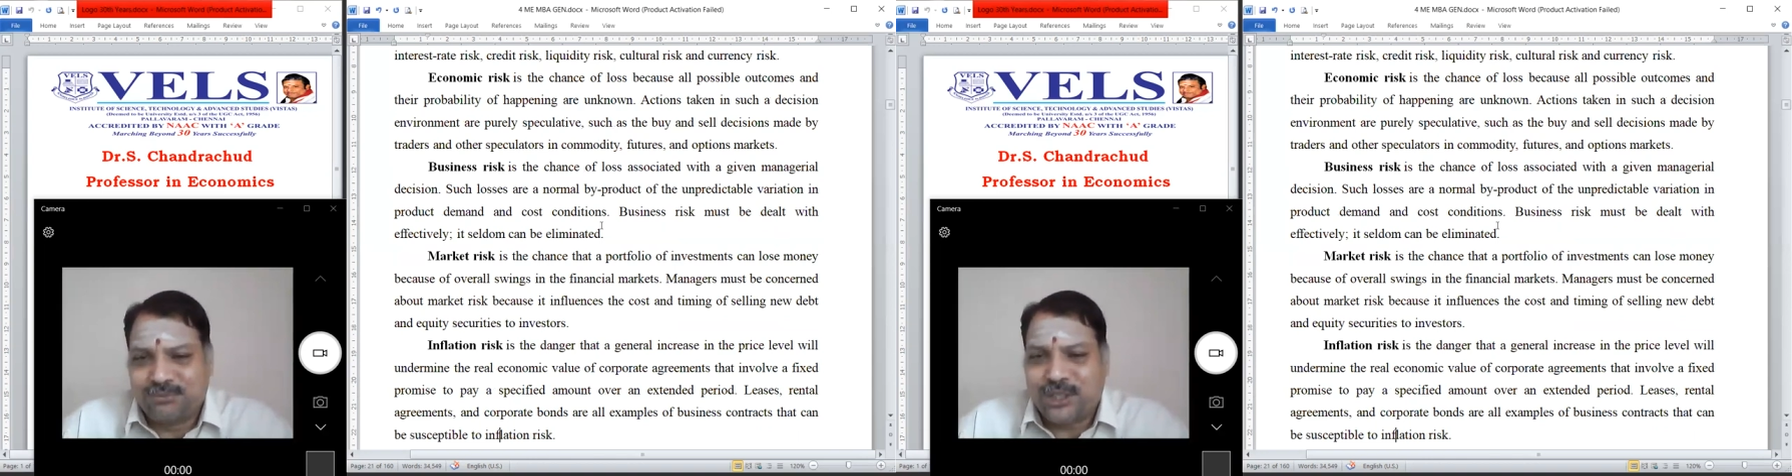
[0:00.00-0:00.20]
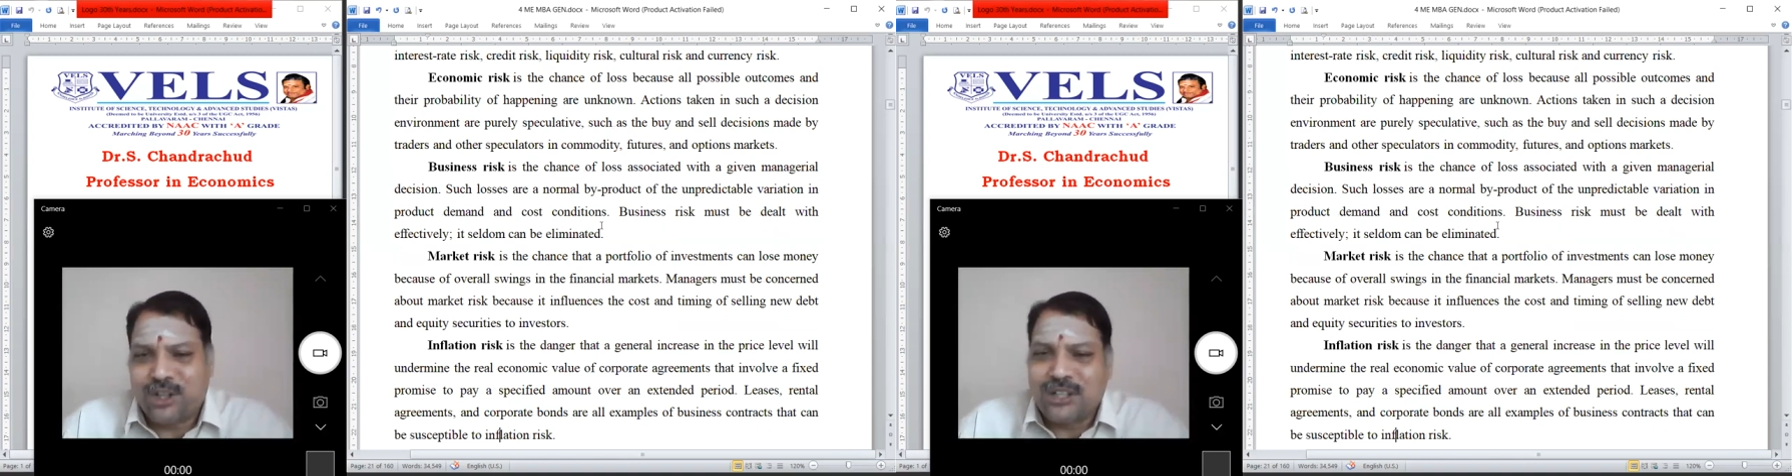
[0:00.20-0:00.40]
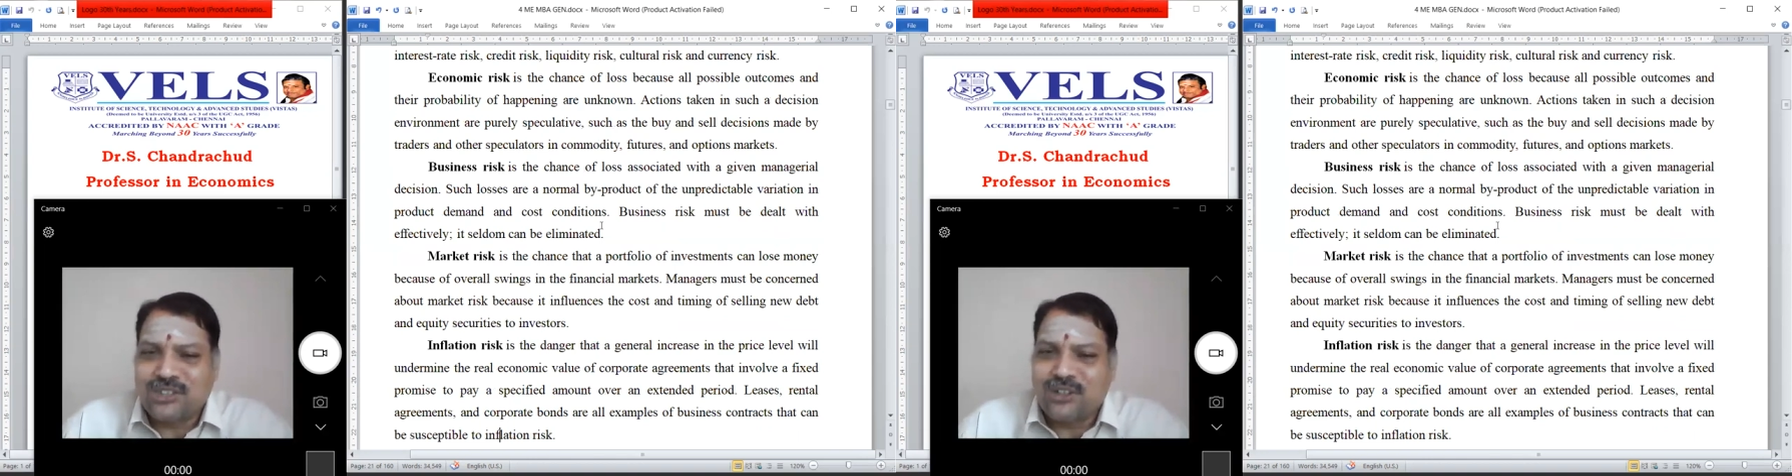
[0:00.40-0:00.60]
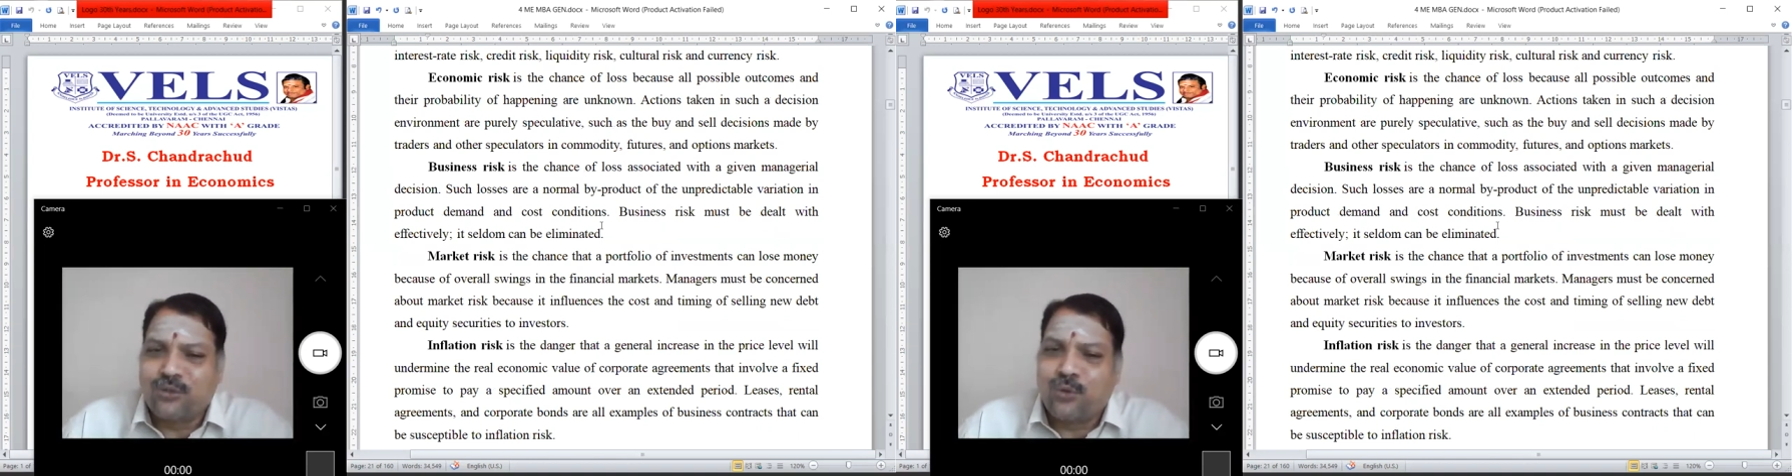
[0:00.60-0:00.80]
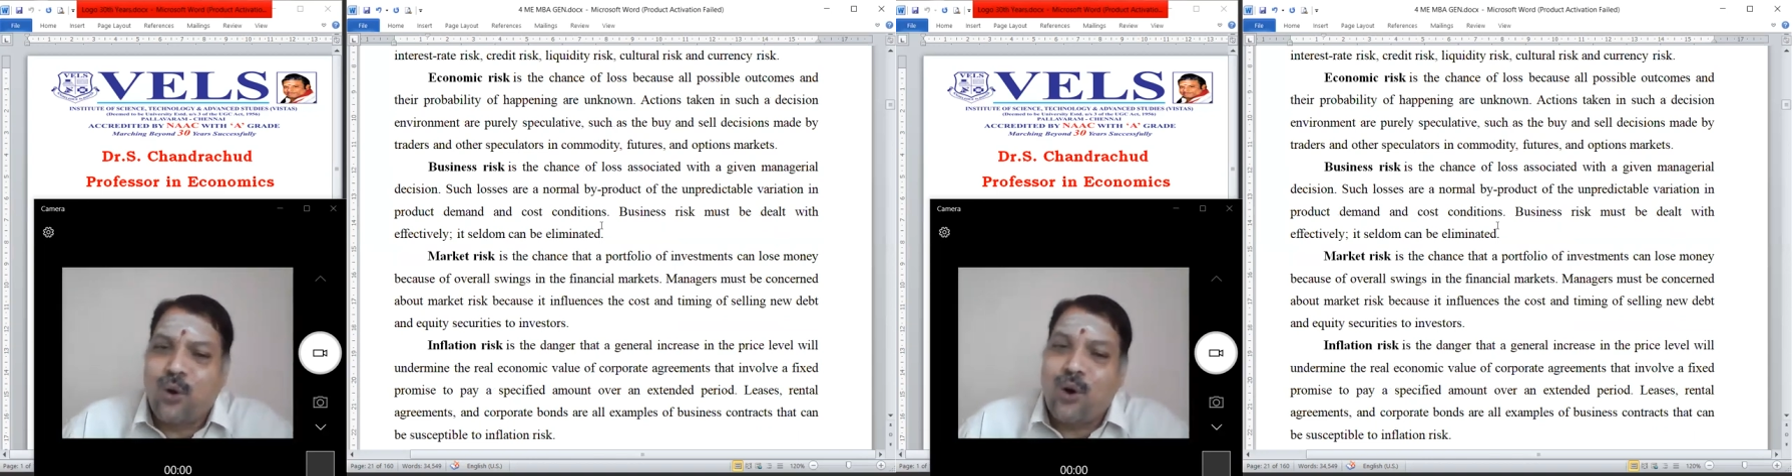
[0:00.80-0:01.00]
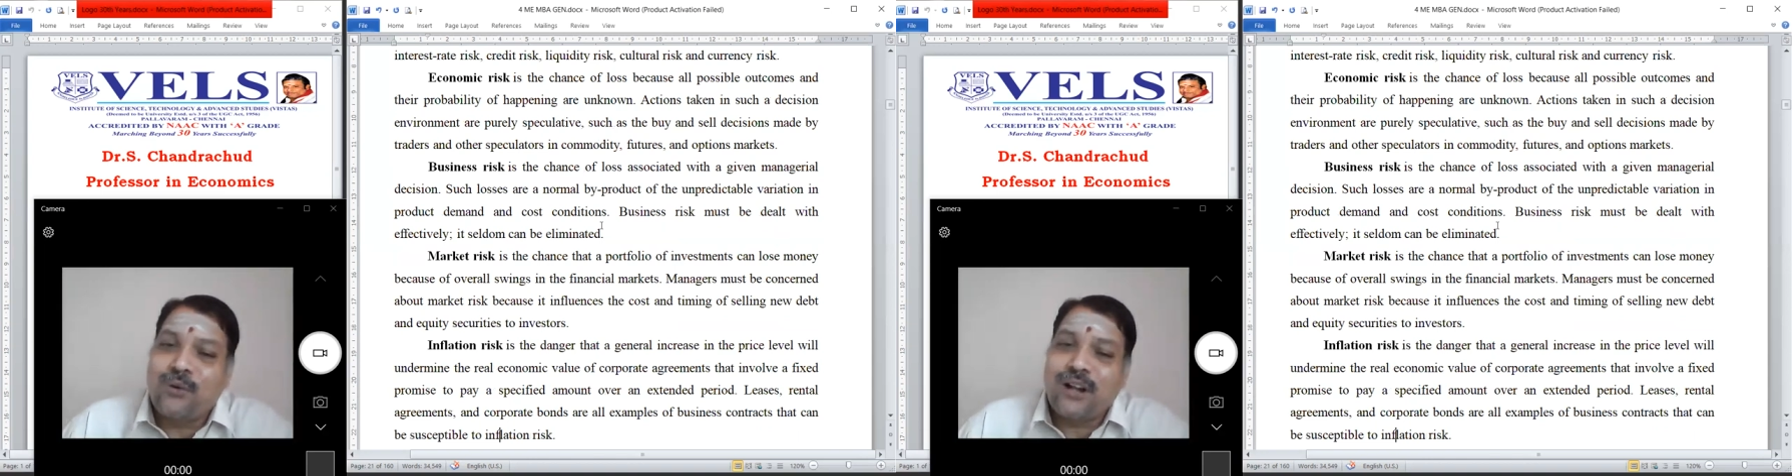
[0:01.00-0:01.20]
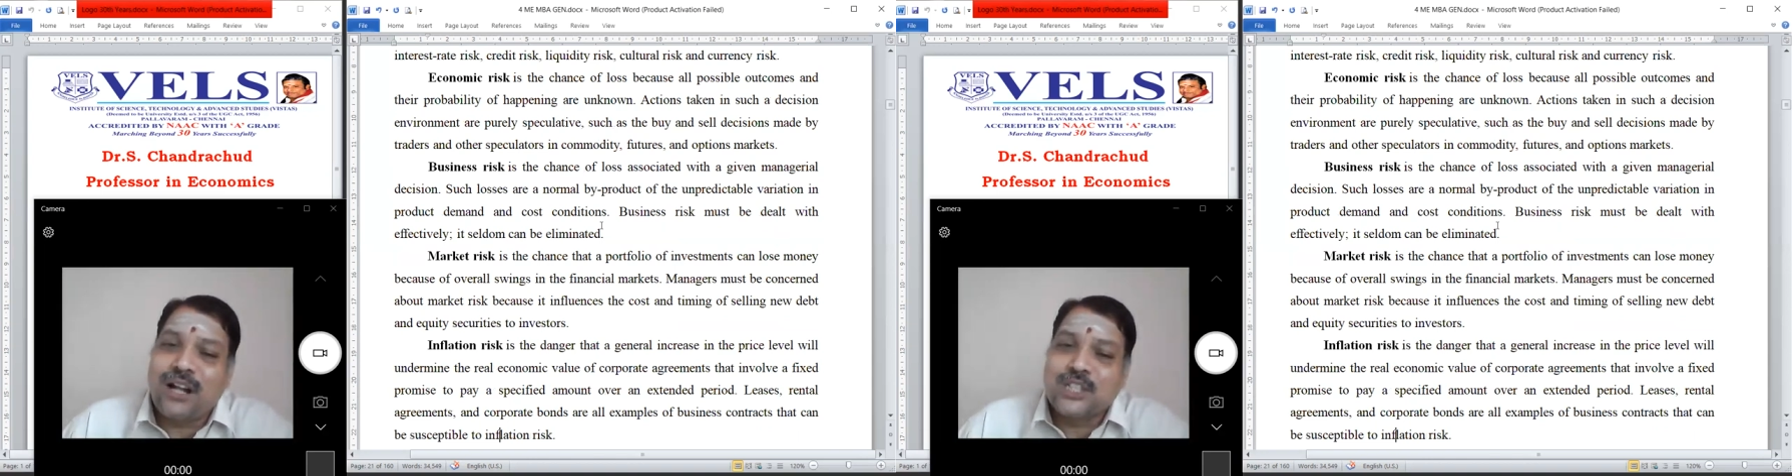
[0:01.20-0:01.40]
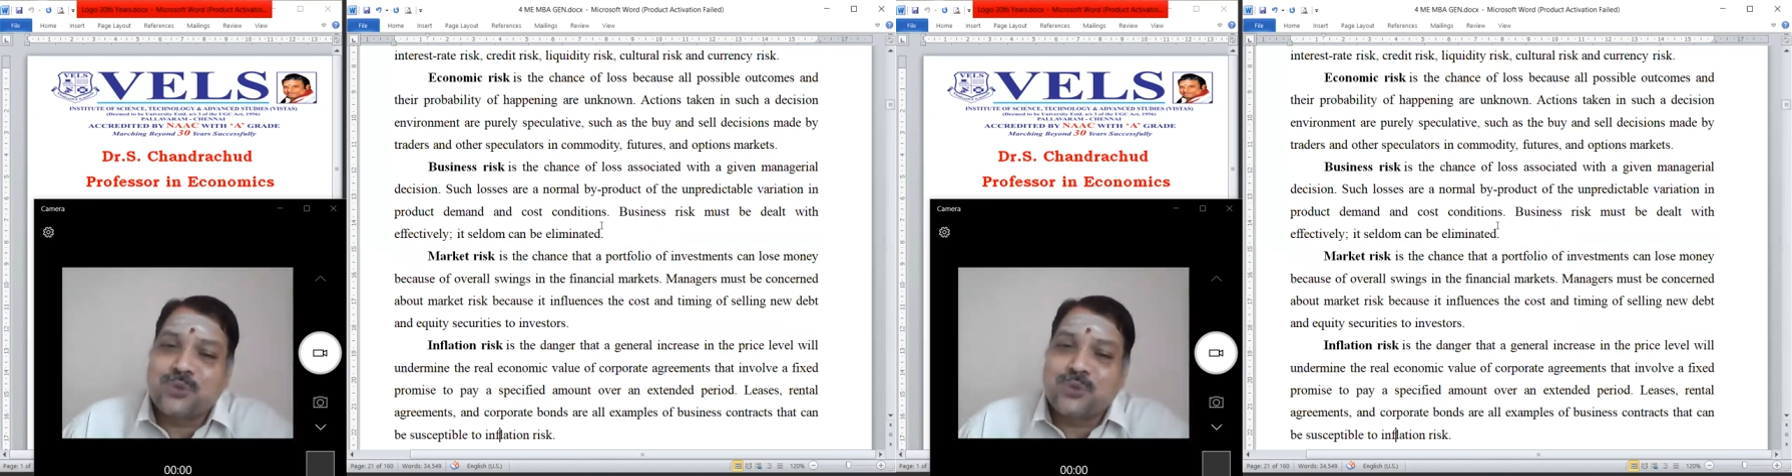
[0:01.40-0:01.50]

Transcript: because of overall